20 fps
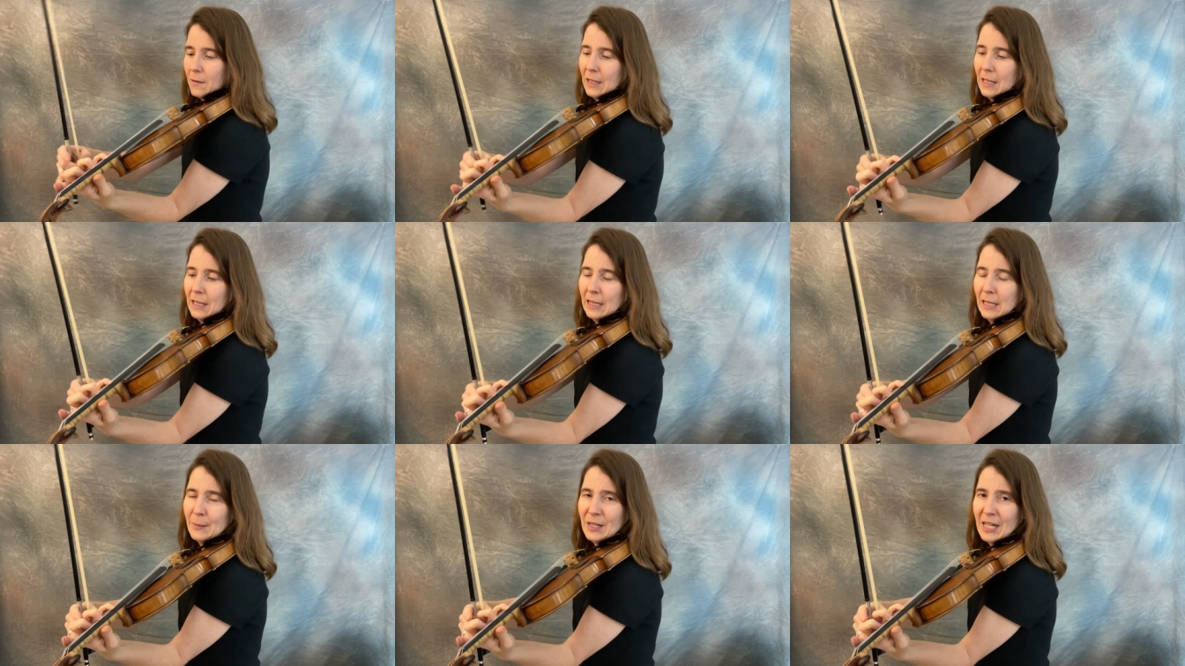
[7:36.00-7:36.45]

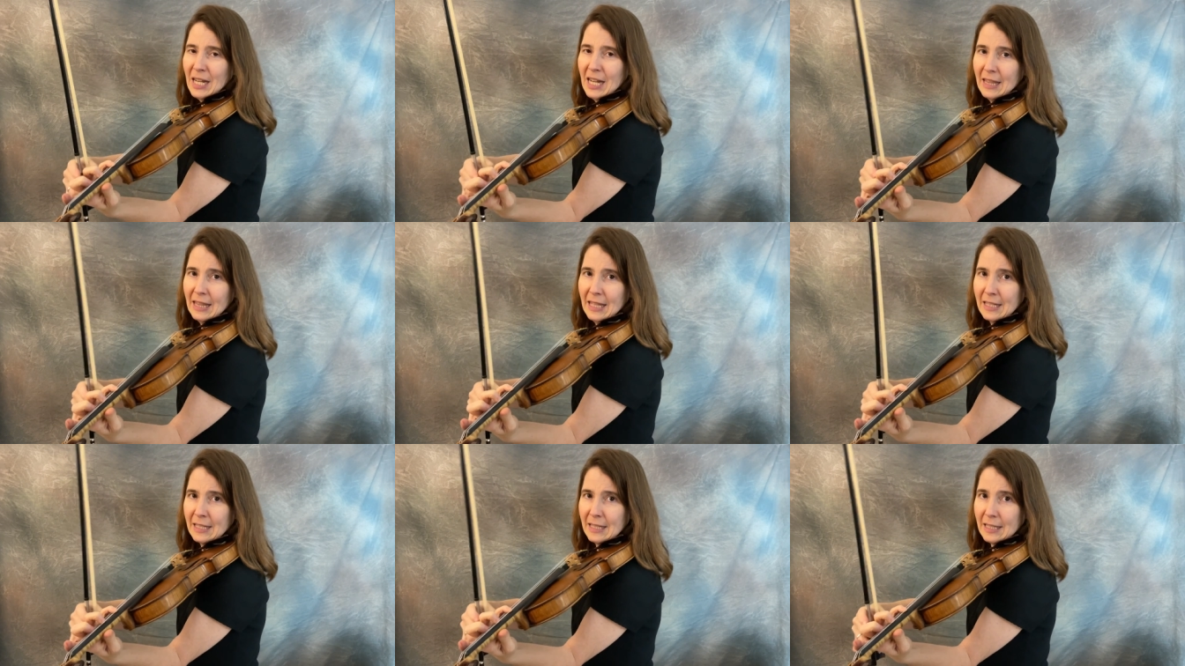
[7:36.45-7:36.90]

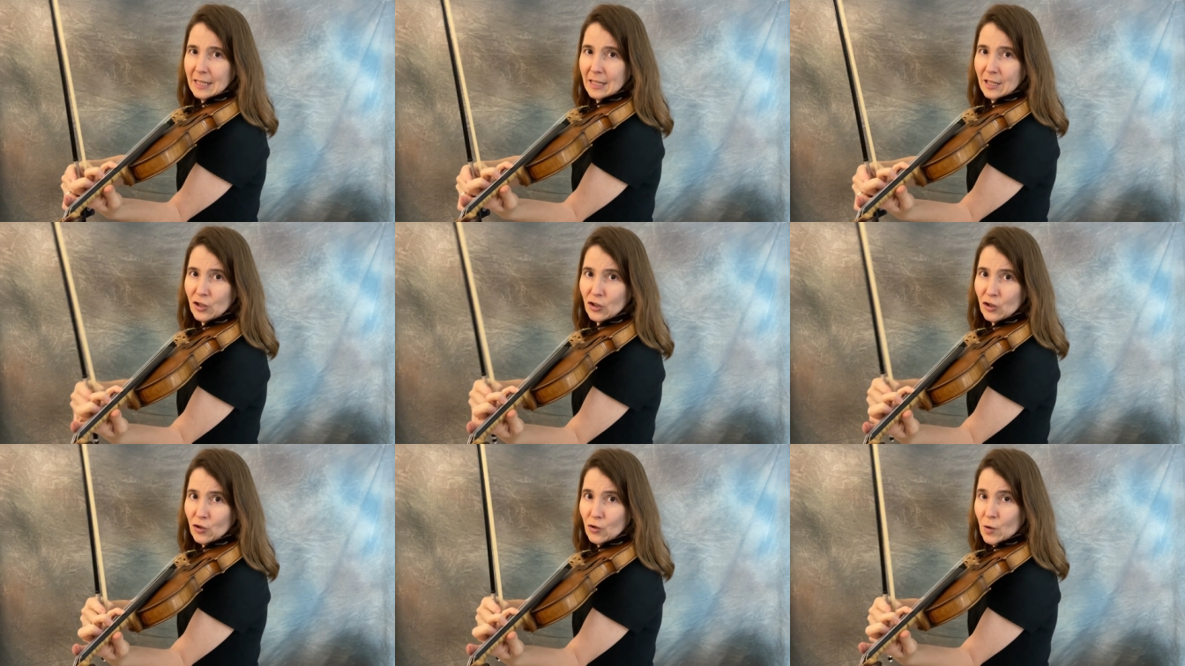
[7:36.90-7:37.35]
eliminate this
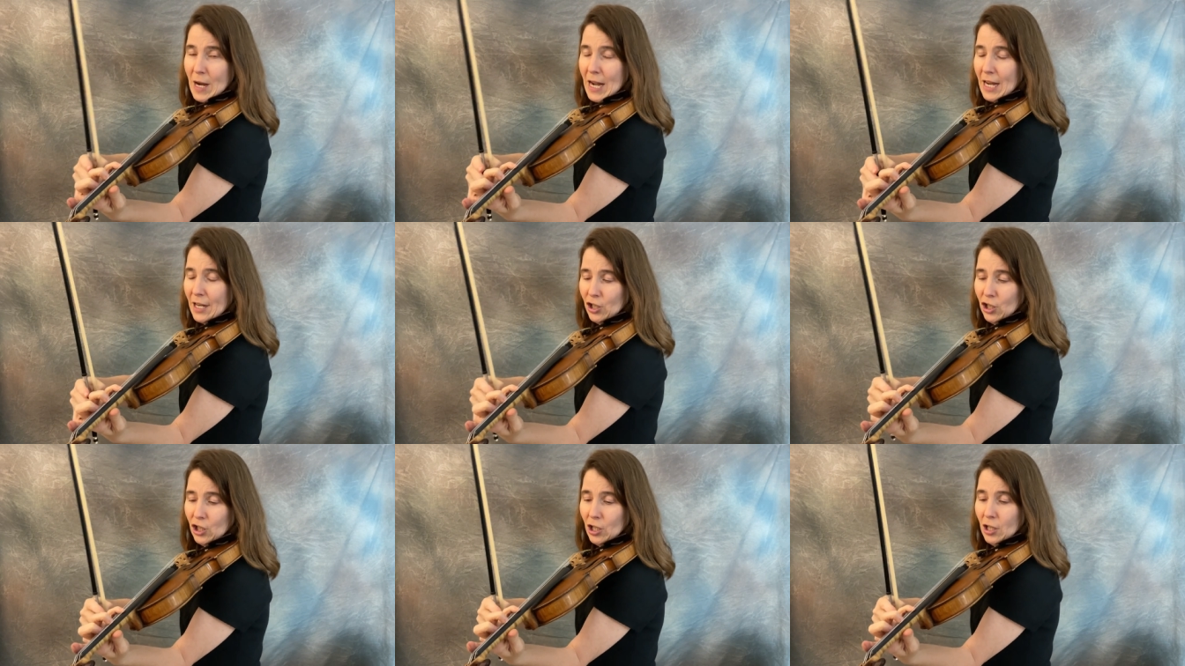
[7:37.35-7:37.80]

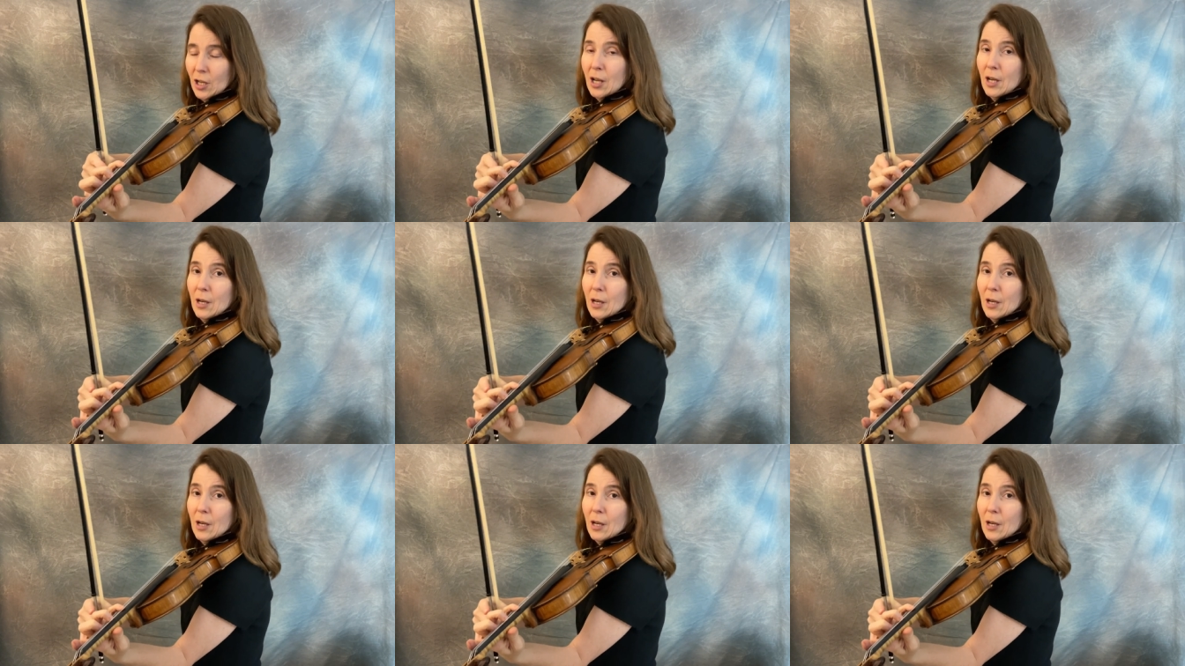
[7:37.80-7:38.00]
stretch